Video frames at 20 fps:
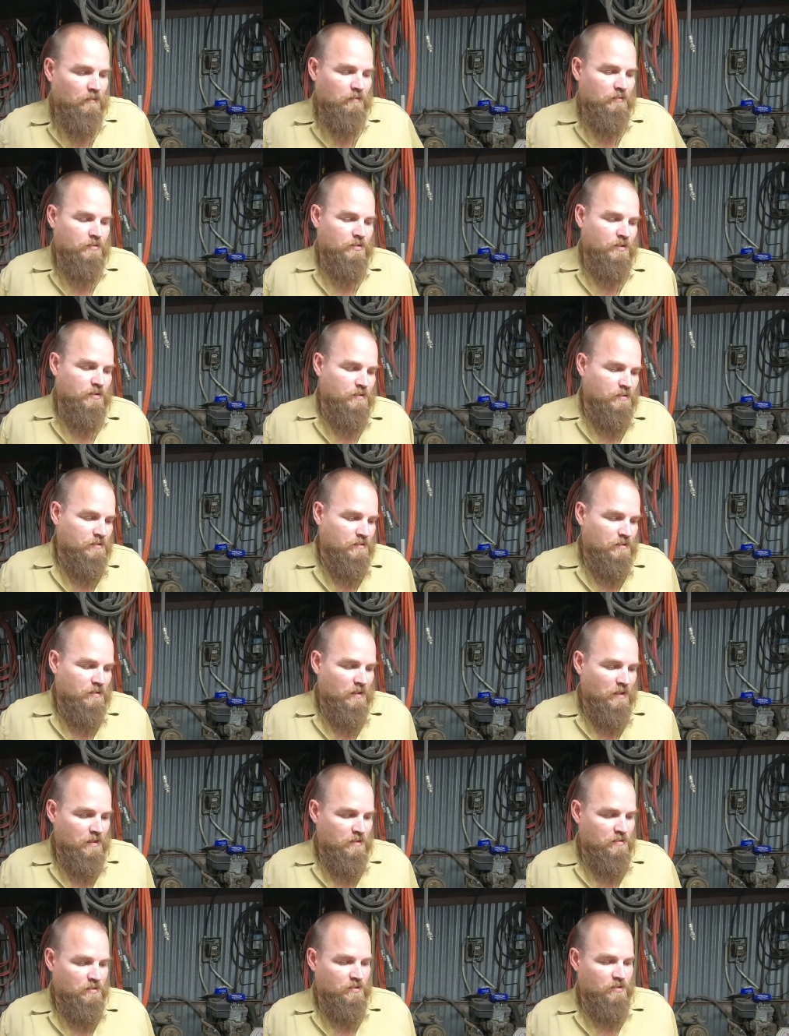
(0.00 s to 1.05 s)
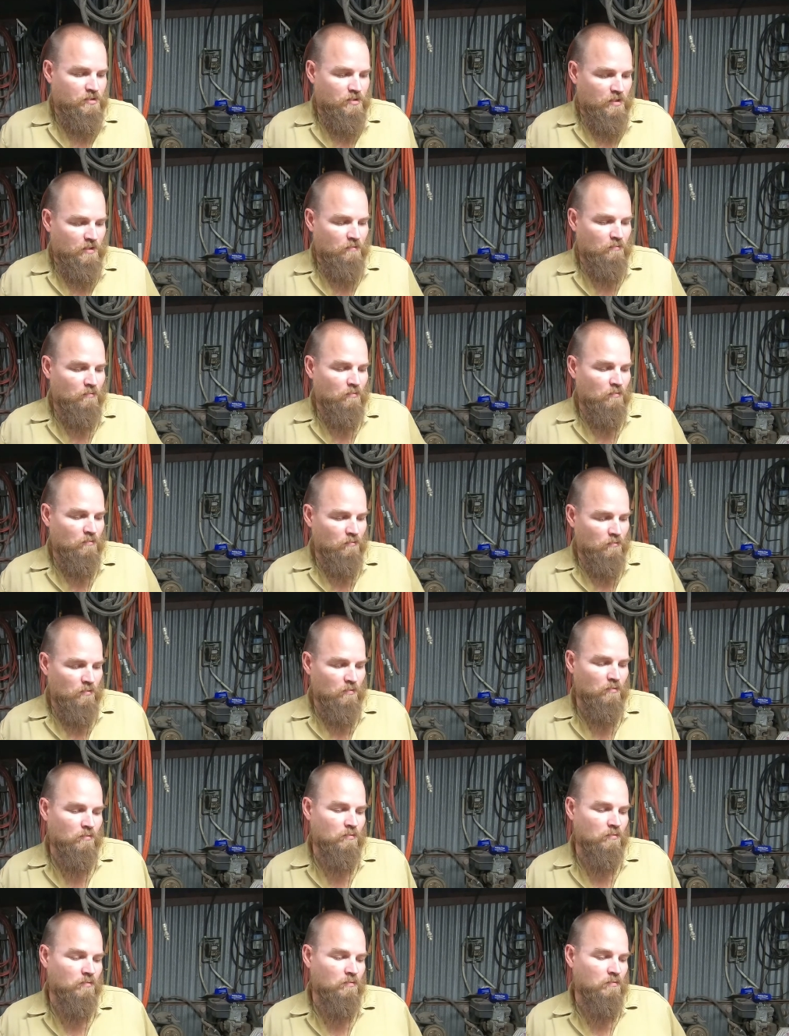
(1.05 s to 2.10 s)
just as a general
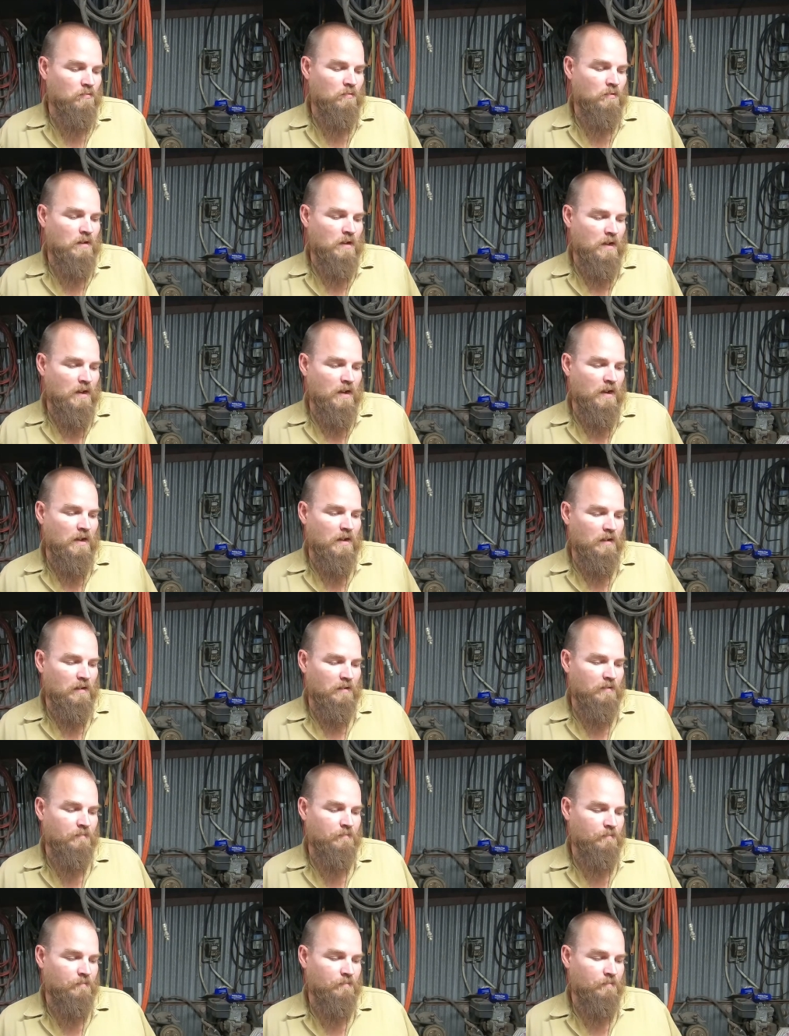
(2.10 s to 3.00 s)
rule, I